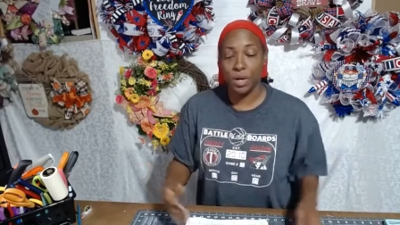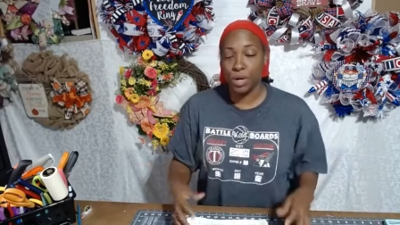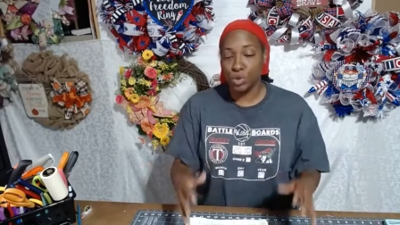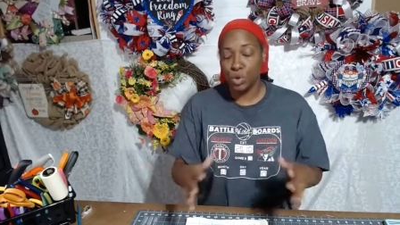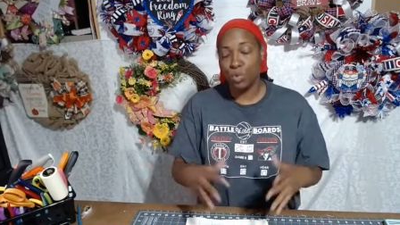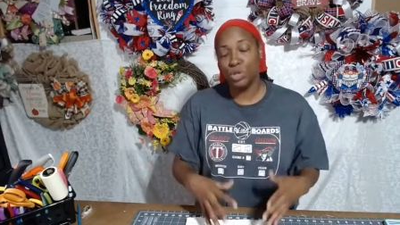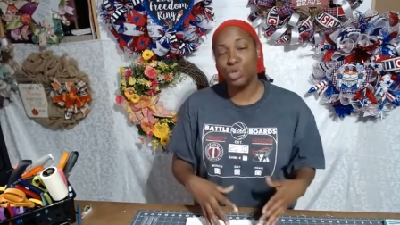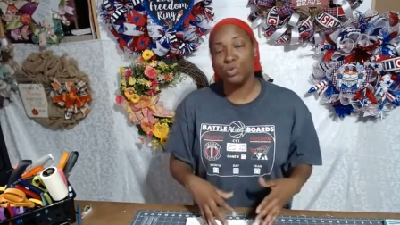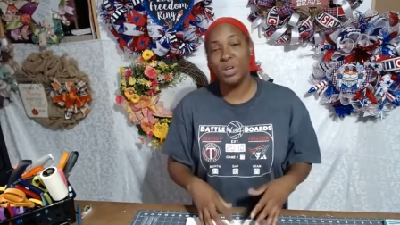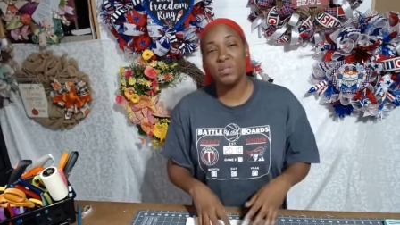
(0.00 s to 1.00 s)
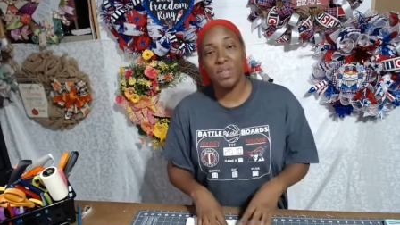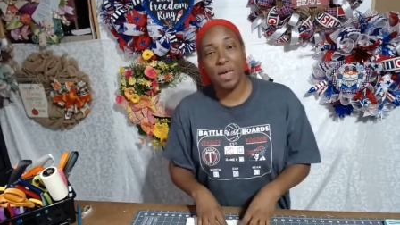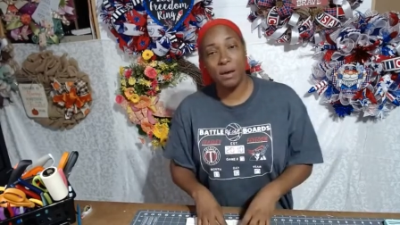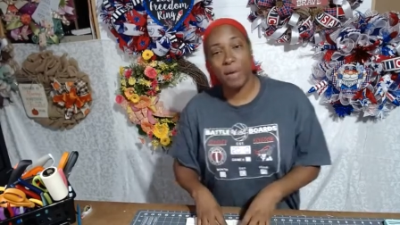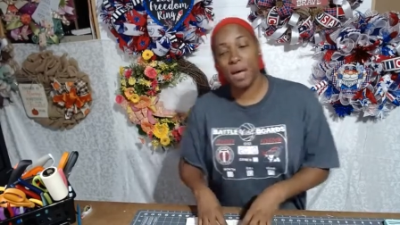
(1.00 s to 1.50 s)
So once you get
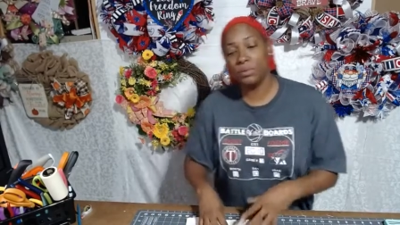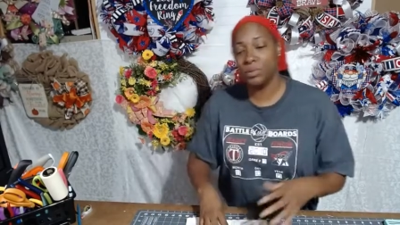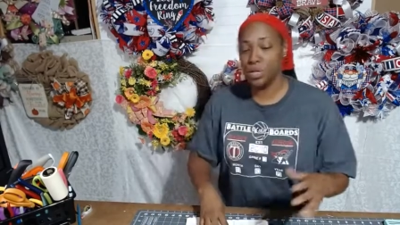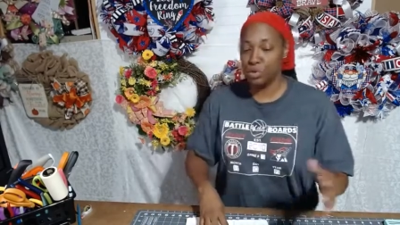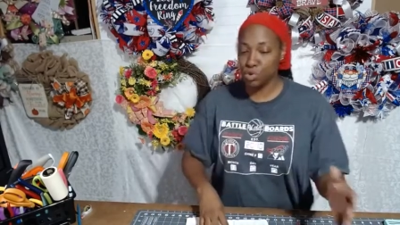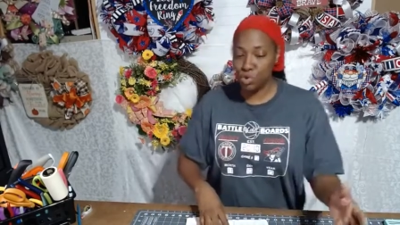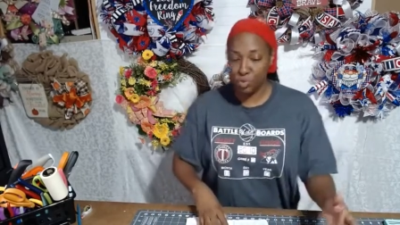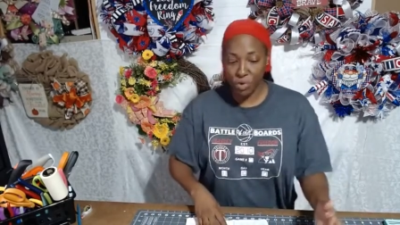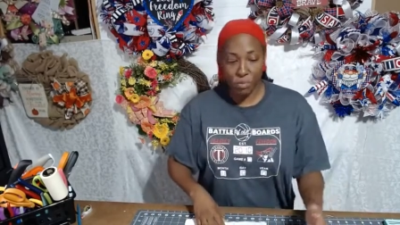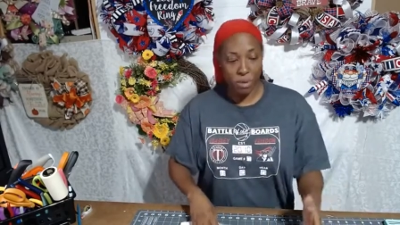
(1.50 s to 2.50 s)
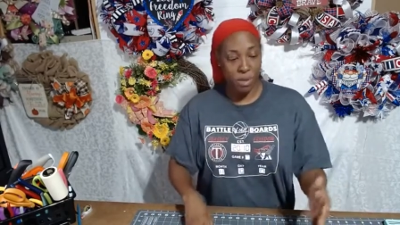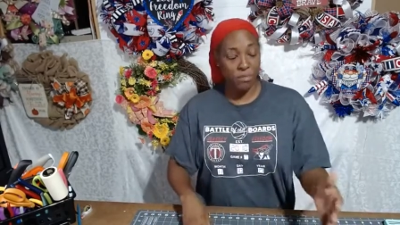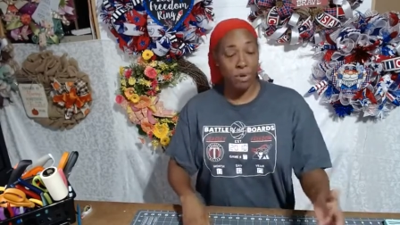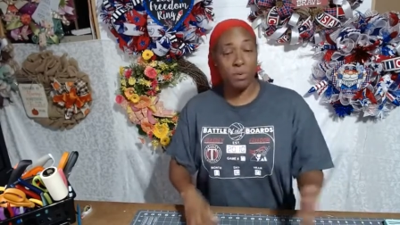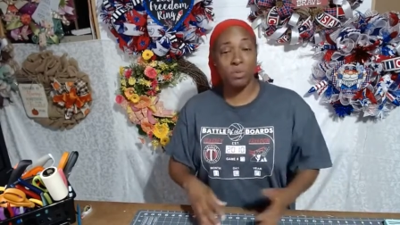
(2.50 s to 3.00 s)
that amount, then you do your ribbon. My
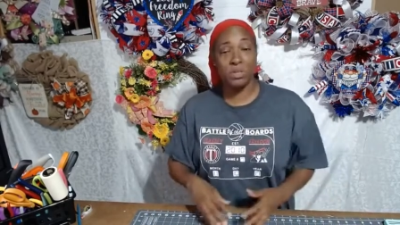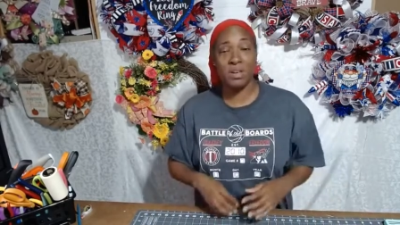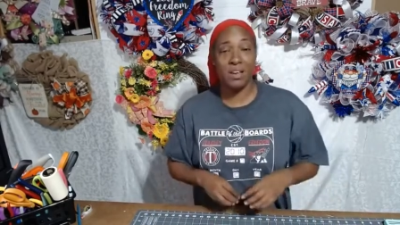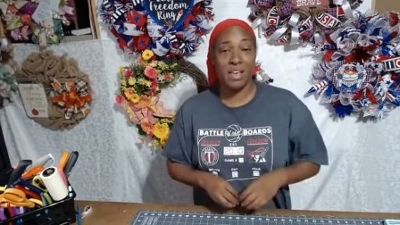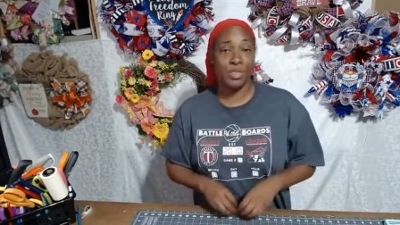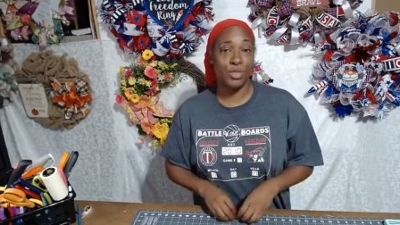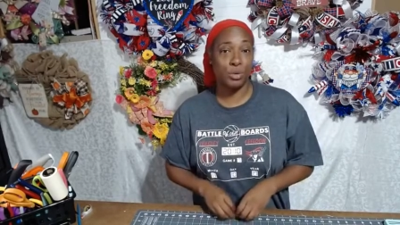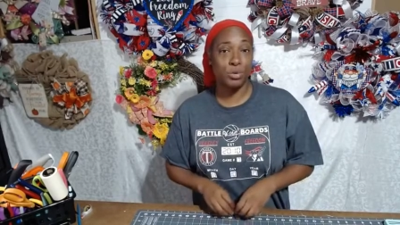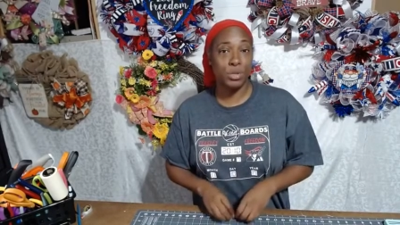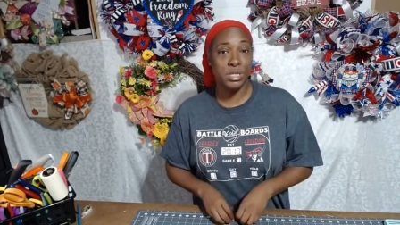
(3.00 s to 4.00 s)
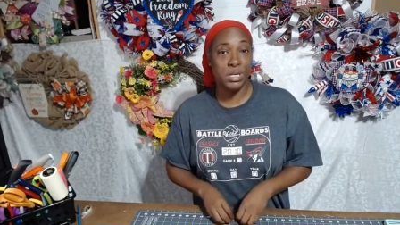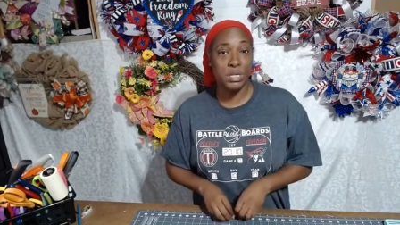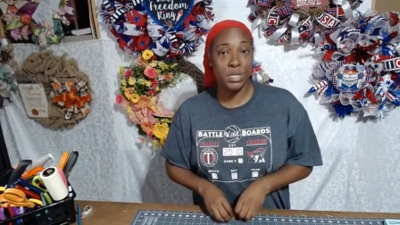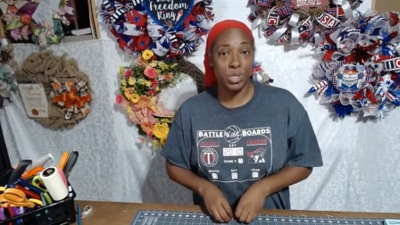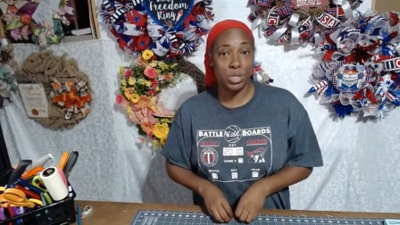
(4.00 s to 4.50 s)
ribbon was cut at
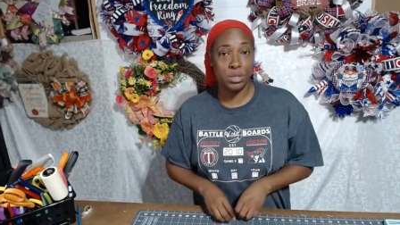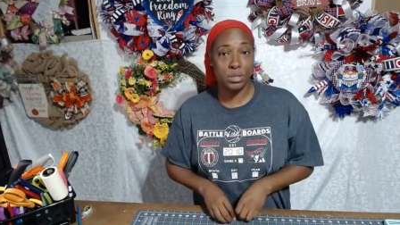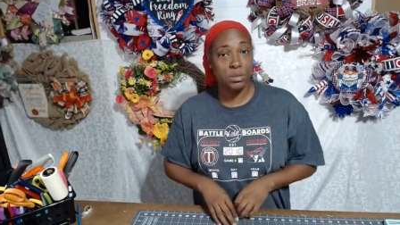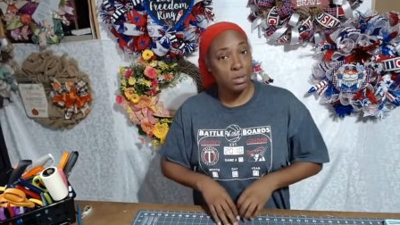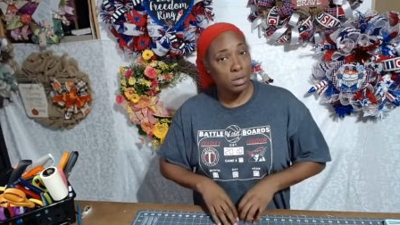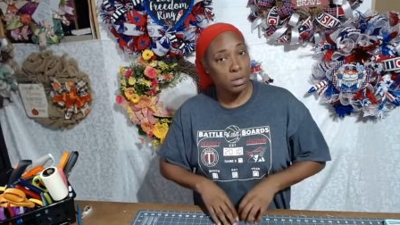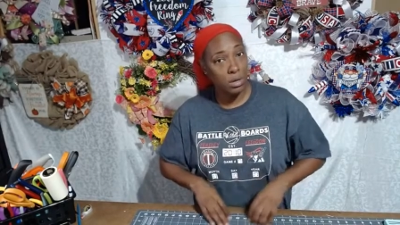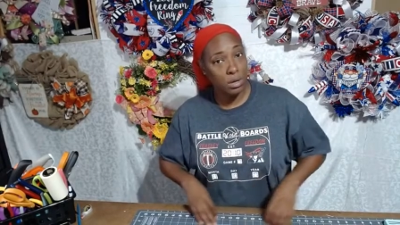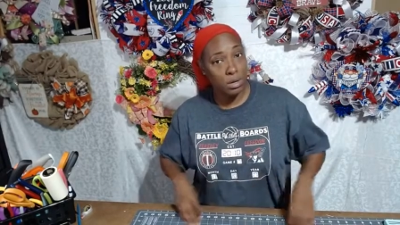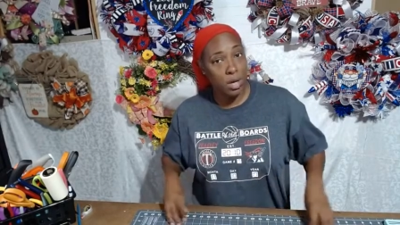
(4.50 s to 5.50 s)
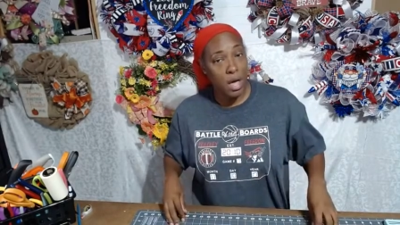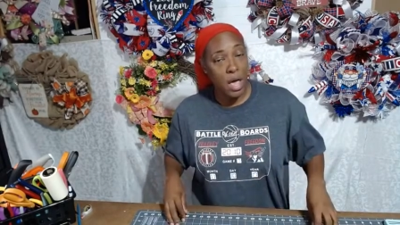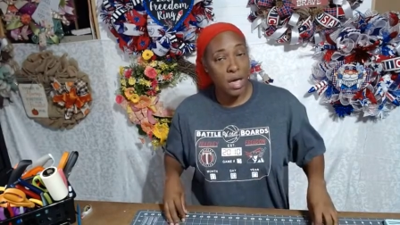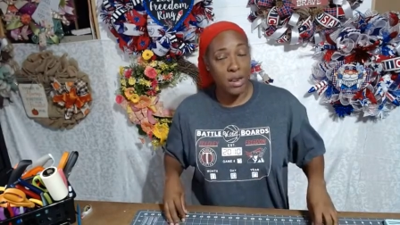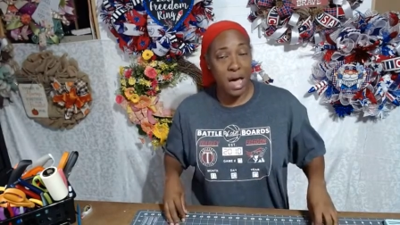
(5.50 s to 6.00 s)
13 inches,
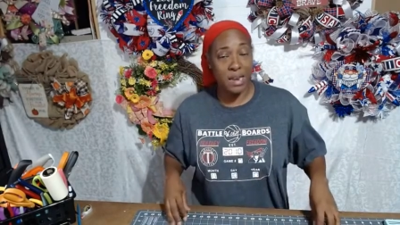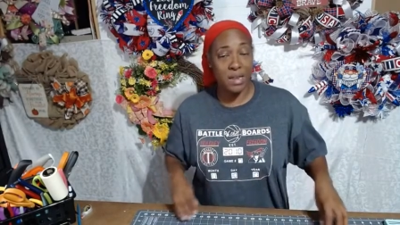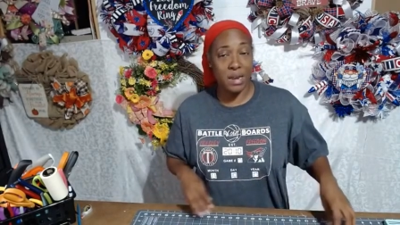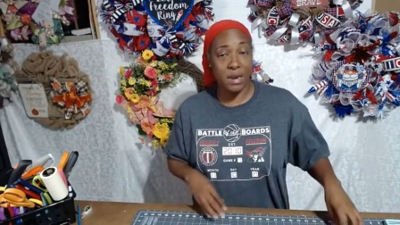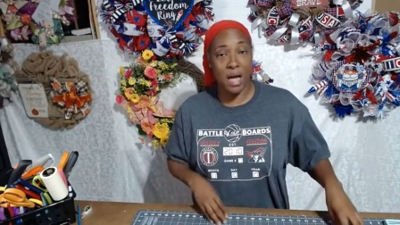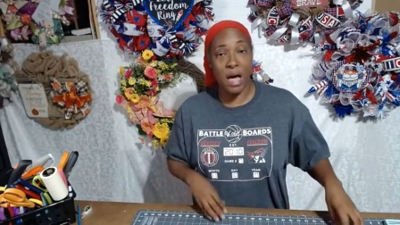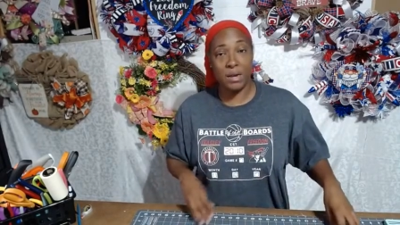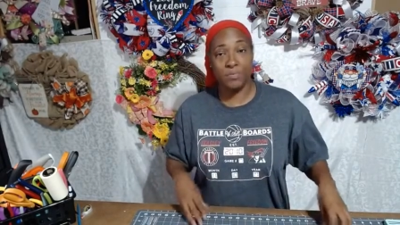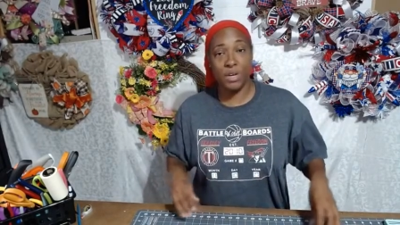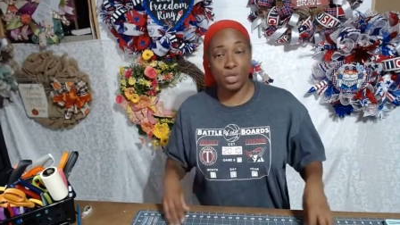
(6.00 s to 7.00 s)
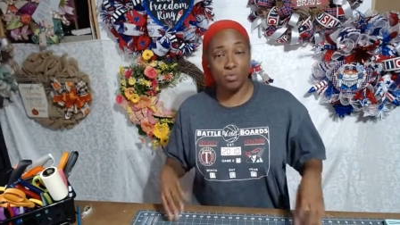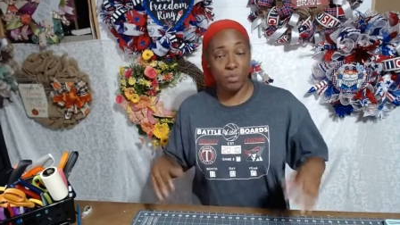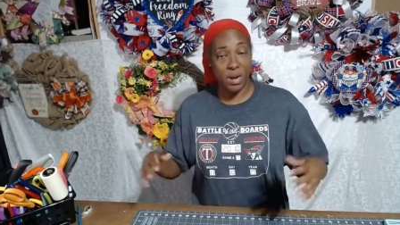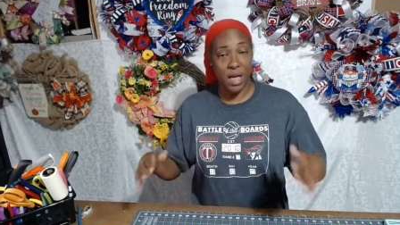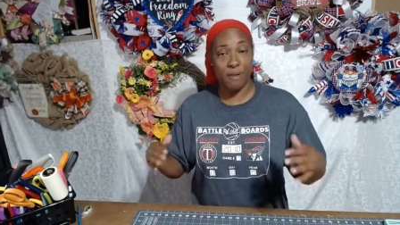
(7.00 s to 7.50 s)
and I needed 9 of each
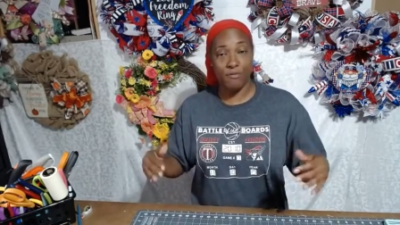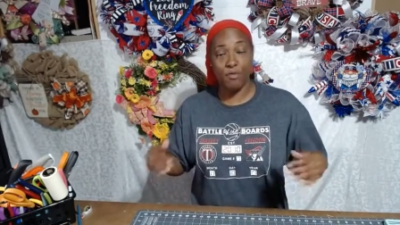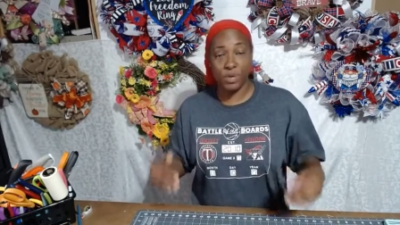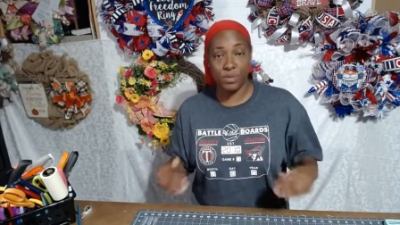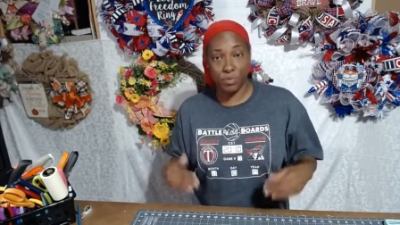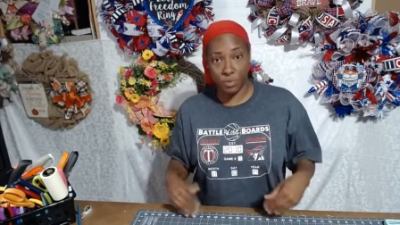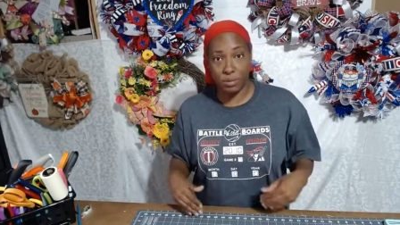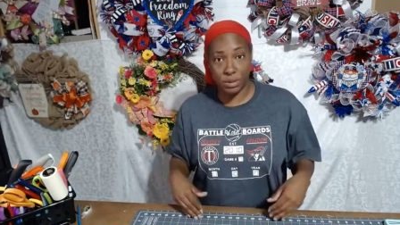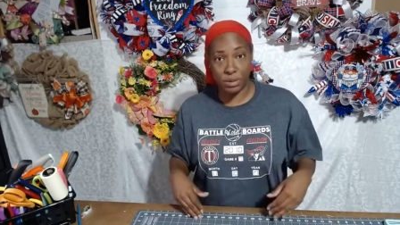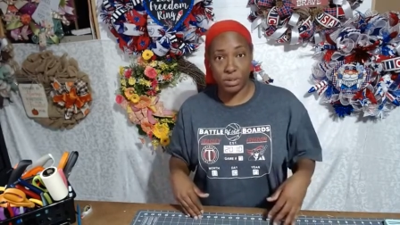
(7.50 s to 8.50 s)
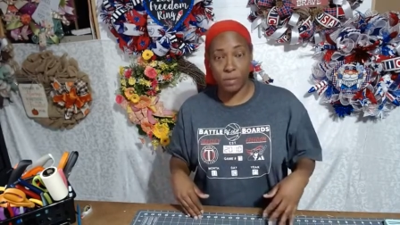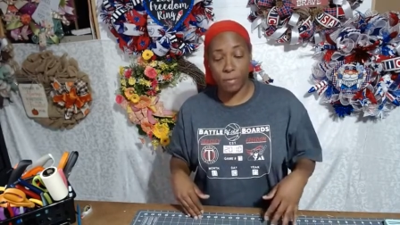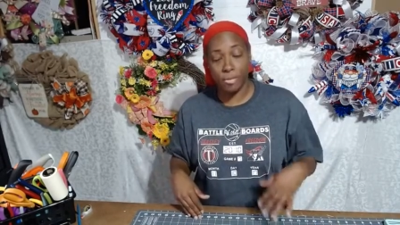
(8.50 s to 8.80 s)
ribbon. I had 4 different ribbons.